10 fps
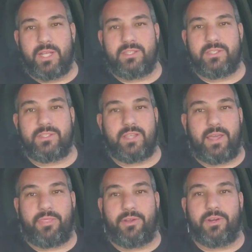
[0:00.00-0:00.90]
That's
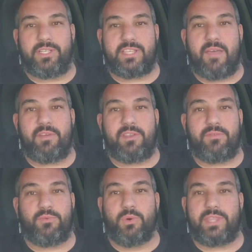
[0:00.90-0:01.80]
like $37,000
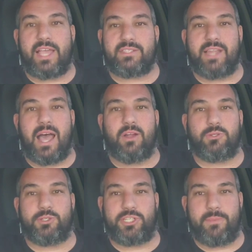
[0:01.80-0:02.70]
to
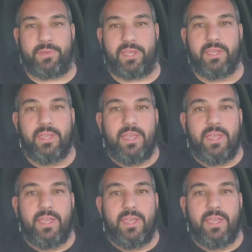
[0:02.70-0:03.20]
$4,000 with shipping,